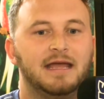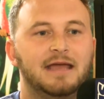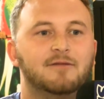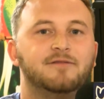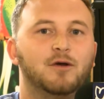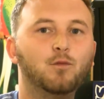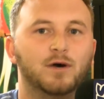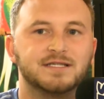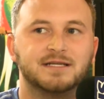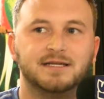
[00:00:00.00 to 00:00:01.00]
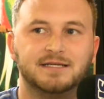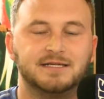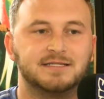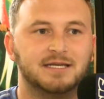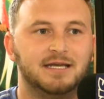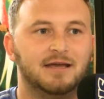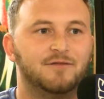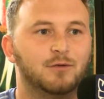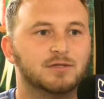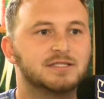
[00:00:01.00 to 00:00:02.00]
even if it wasn't at Disney, if
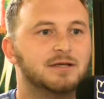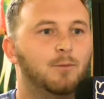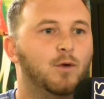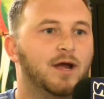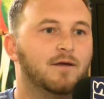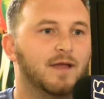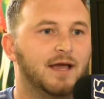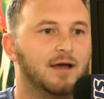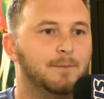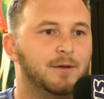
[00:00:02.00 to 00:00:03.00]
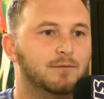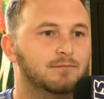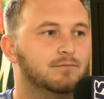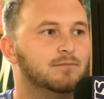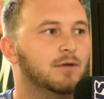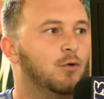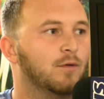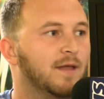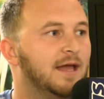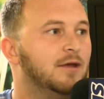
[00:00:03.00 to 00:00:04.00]
it was somewhere like up in
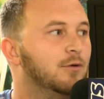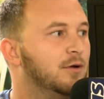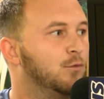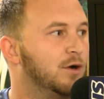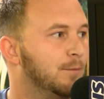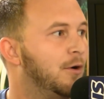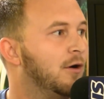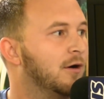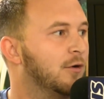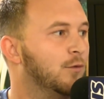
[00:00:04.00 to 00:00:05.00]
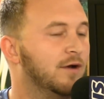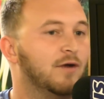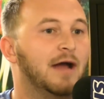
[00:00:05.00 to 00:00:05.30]
Orlando in Winter Park or whatever,